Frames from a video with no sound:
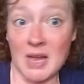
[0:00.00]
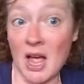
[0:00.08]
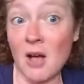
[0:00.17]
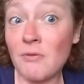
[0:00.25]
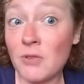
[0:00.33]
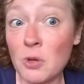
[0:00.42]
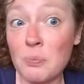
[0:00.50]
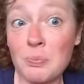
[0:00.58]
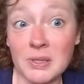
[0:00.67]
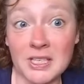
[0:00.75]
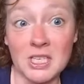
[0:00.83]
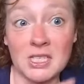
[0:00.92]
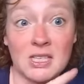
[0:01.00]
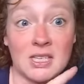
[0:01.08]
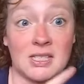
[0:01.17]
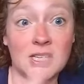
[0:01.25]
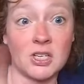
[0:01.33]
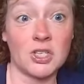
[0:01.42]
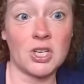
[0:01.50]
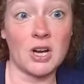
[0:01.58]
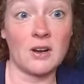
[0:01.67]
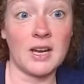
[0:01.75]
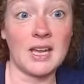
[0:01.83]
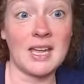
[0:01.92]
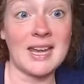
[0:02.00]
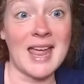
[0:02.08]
helpful, please consider sharing it.